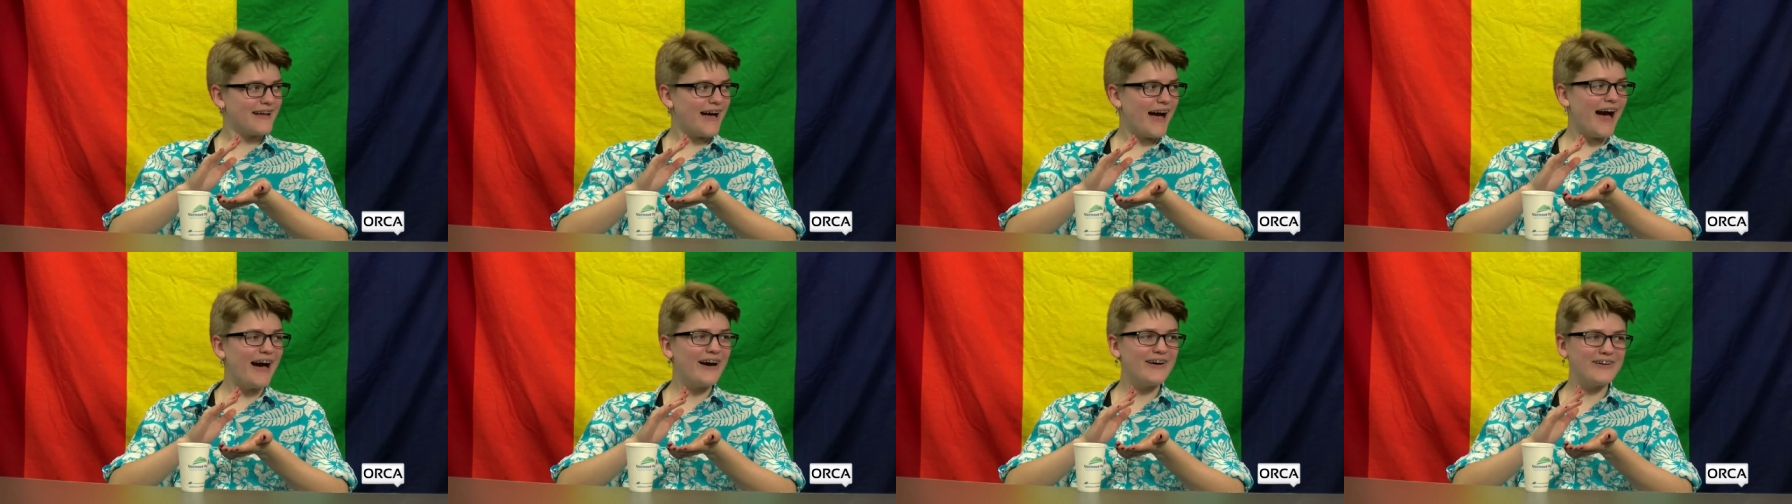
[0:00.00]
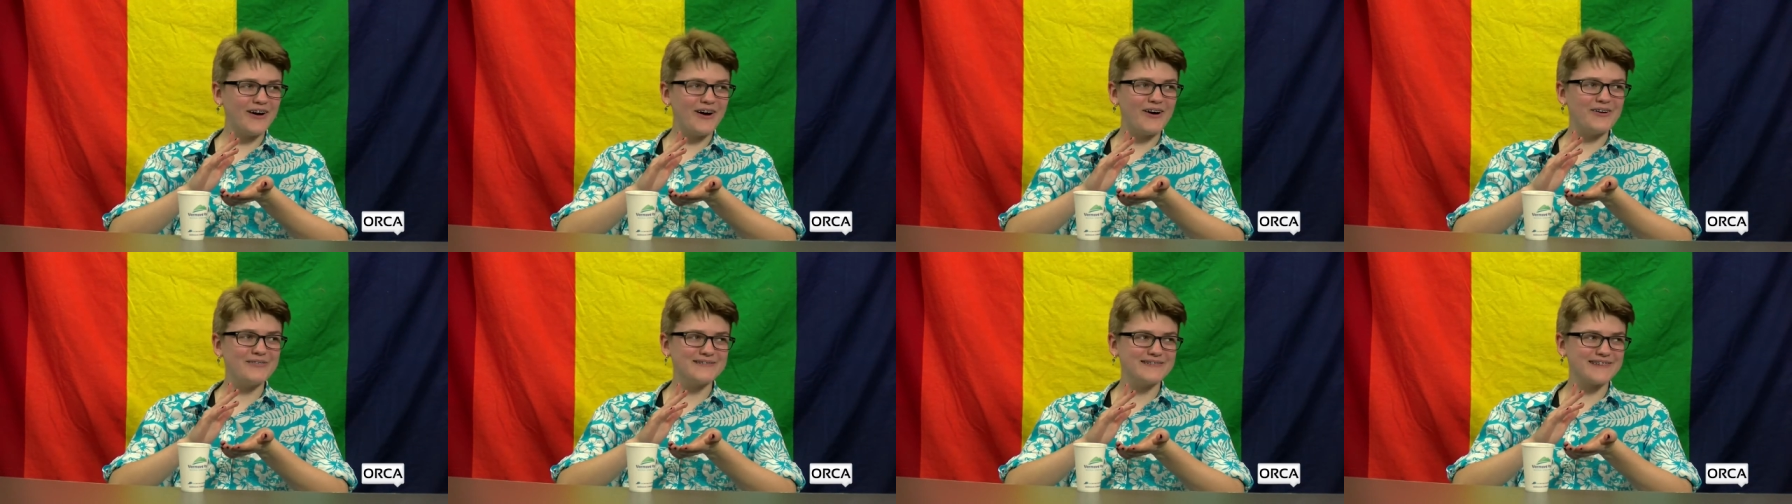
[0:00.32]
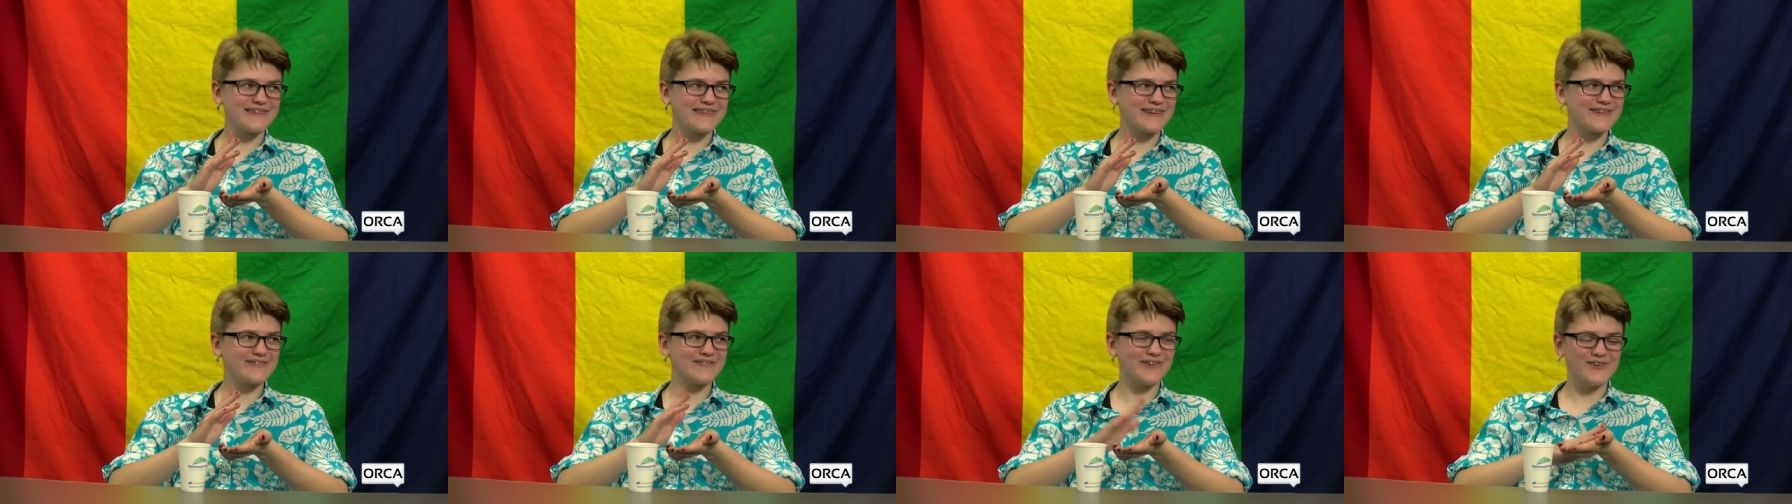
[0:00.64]
I
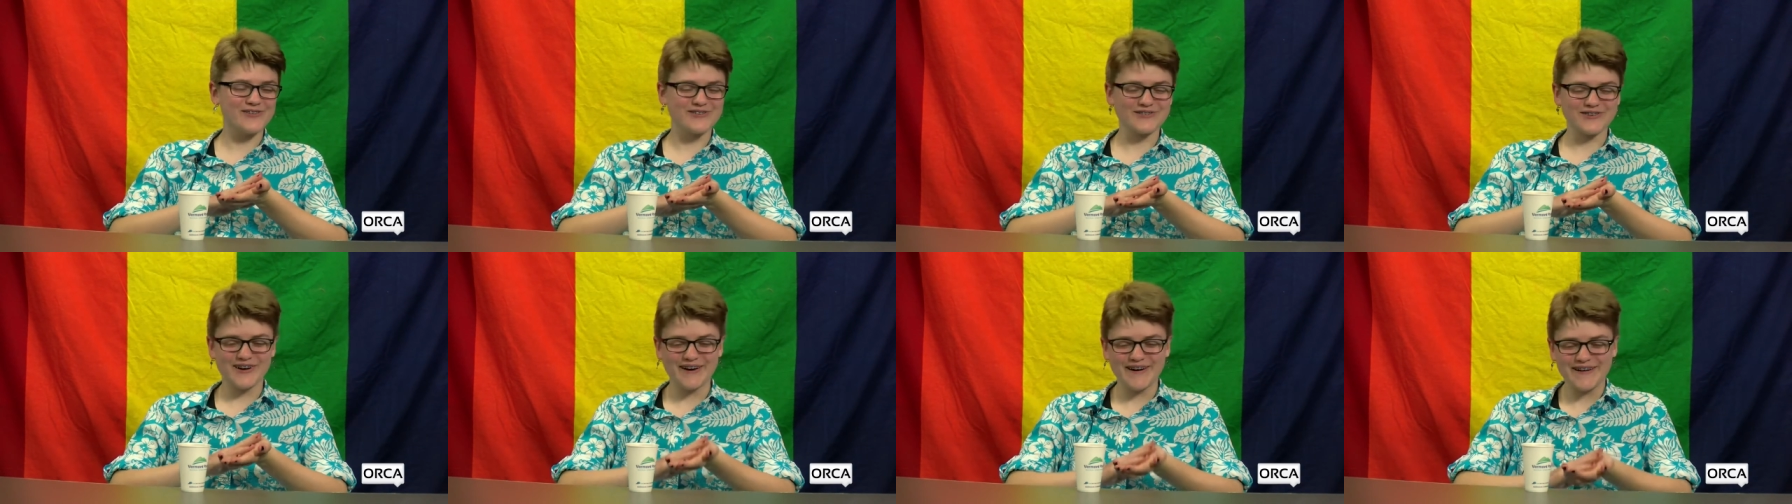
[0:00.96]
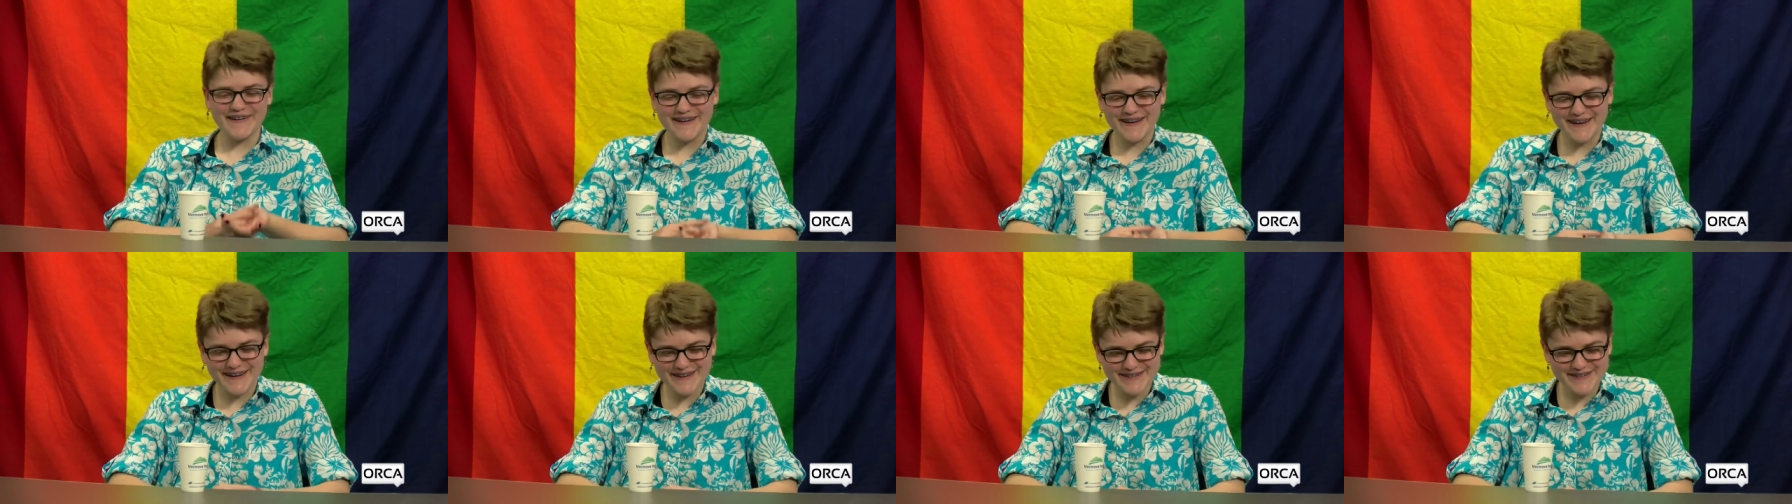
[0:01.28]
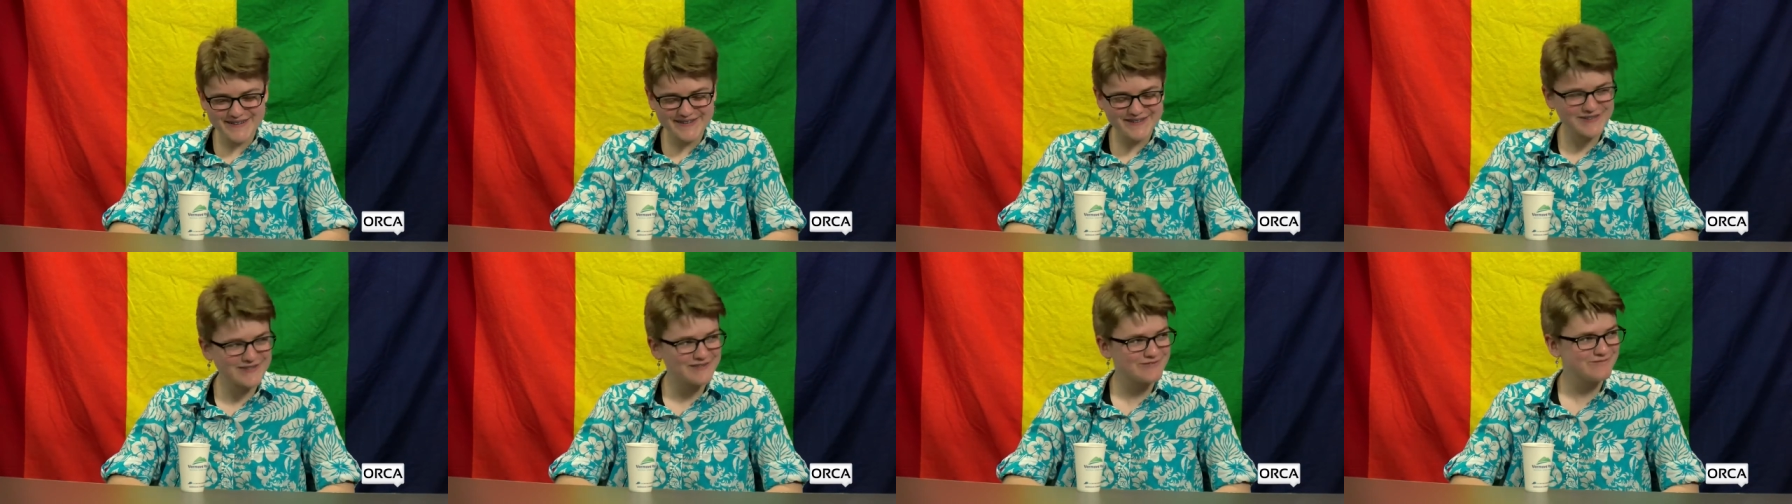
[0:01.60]
almost said Voltron. In
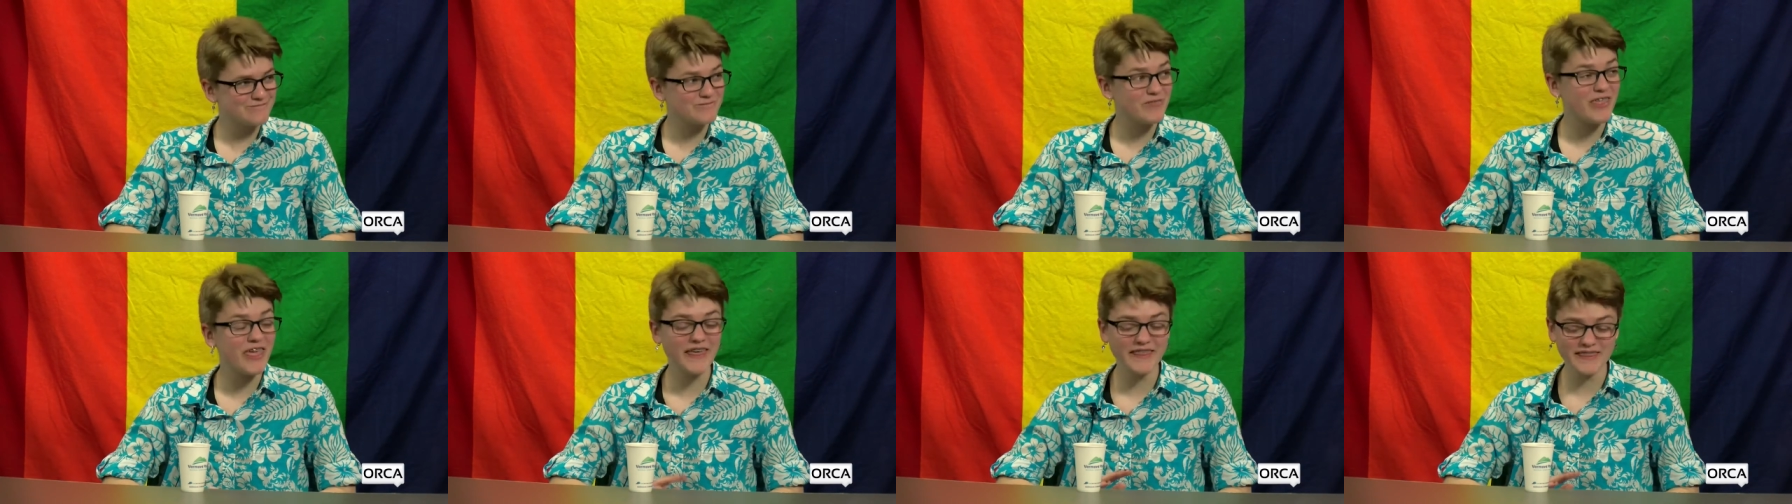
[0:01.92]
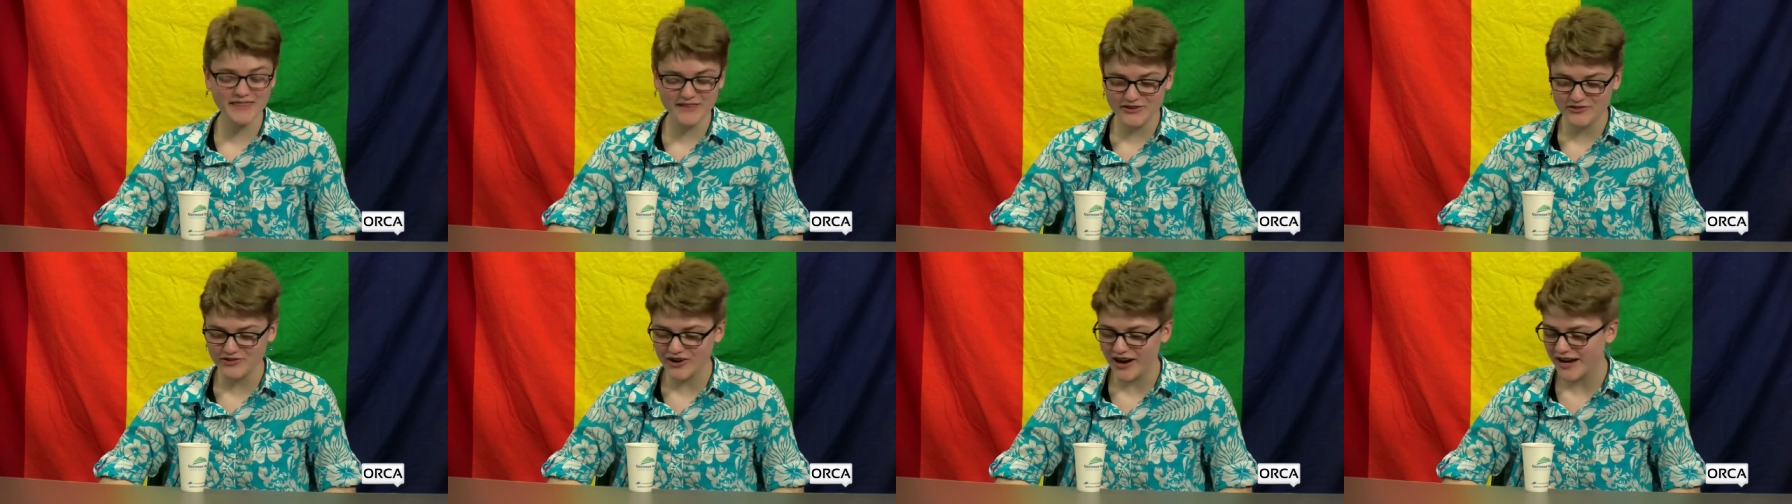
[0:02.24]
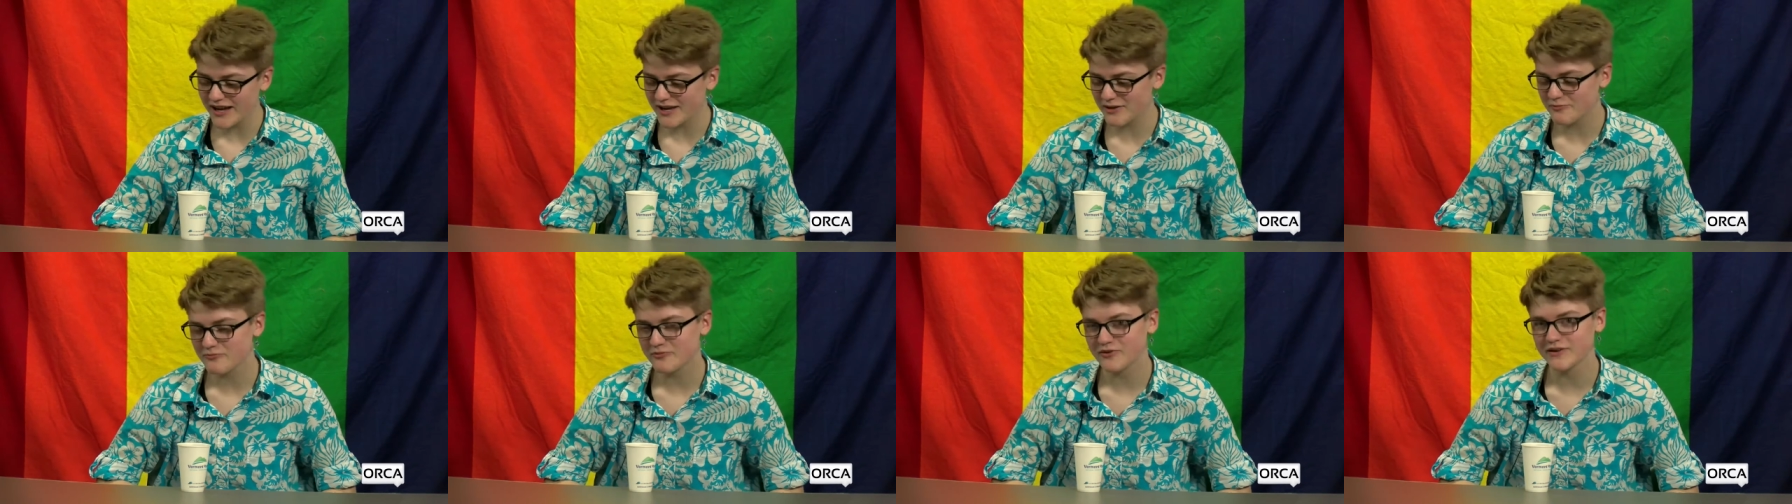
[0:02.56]
Dragon Prince. In the
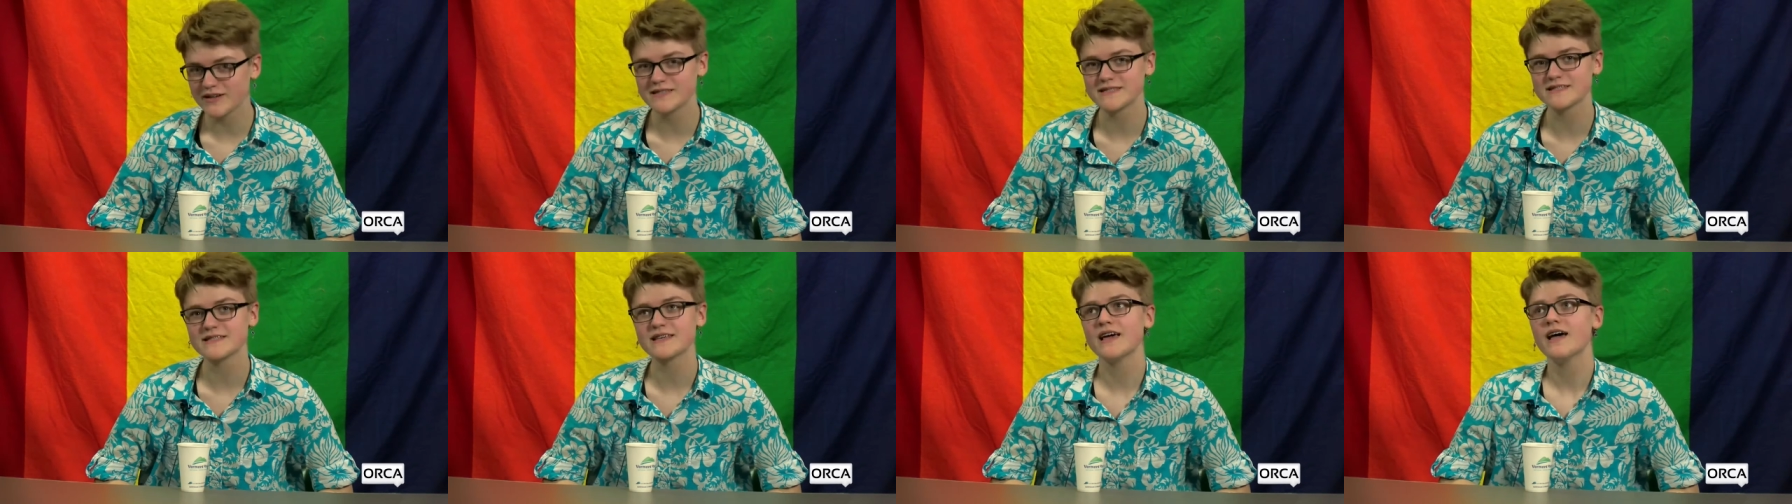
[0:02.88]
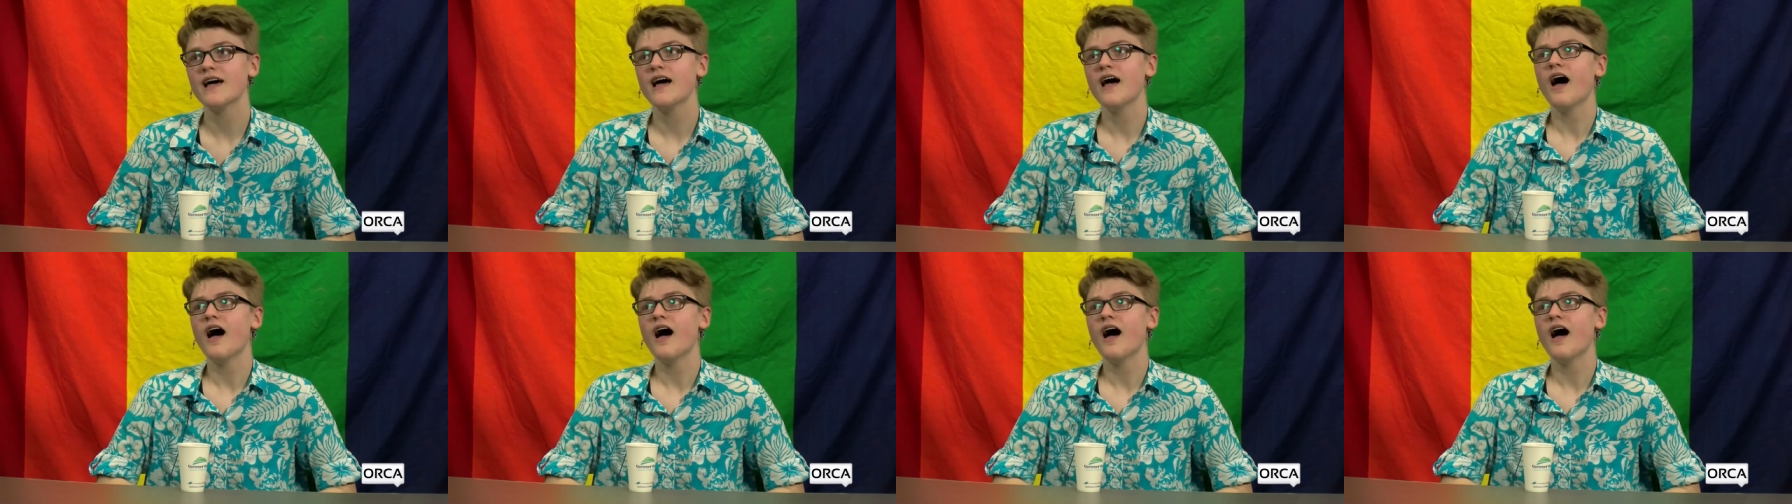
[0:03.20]
Dragon Prince.